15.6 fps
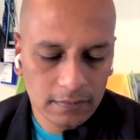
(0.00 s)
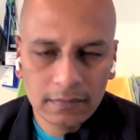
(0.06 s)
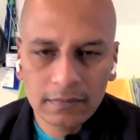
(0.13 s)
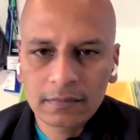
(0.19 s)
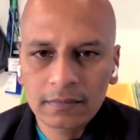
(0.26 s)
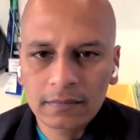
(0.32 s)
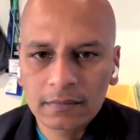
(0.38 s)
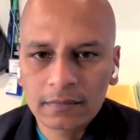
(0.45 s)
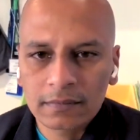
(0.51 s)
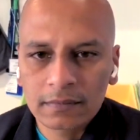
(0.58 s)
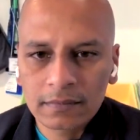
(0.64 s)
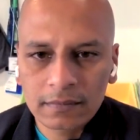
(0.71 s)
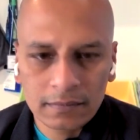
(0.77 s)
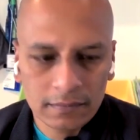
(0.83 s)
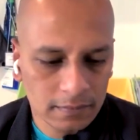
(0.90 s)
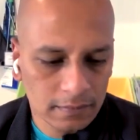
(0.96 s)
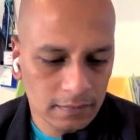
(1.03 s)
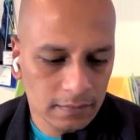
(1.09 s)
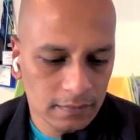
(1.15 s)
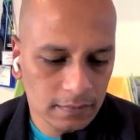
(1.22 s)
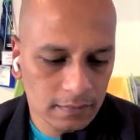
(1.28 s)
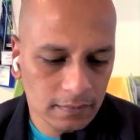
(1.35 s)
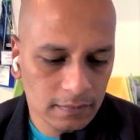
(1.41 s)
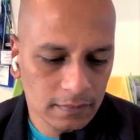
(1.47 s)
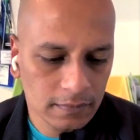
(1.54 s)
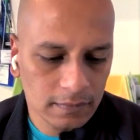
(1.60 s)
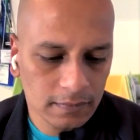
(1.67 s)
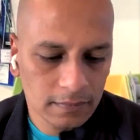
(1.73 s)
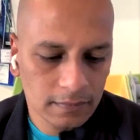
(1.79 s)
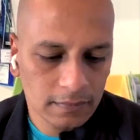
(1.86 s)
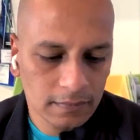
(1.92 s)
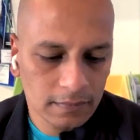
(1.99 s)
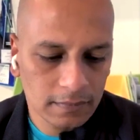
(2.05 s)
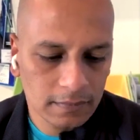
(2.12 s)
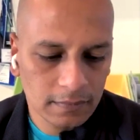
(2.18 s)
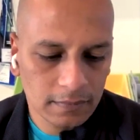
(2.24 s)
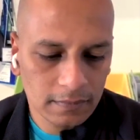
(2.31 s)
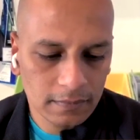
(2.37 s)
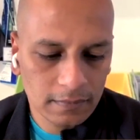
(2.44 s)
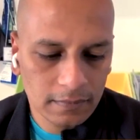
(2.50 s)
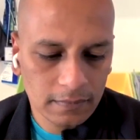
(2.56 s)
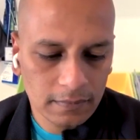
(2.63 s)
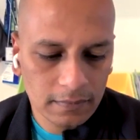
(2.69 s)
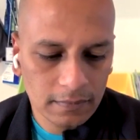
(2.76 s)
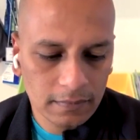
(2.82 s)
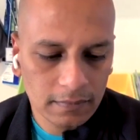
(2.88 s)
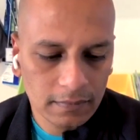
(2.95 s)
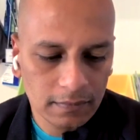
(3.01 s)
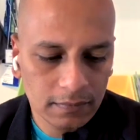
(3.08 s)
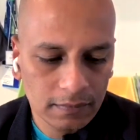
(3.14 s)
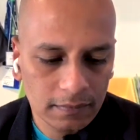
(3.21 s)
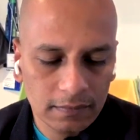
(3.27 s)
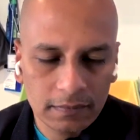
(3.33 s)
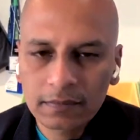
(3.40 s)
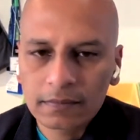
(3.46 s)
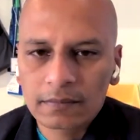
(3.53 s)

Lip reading: (not speaking)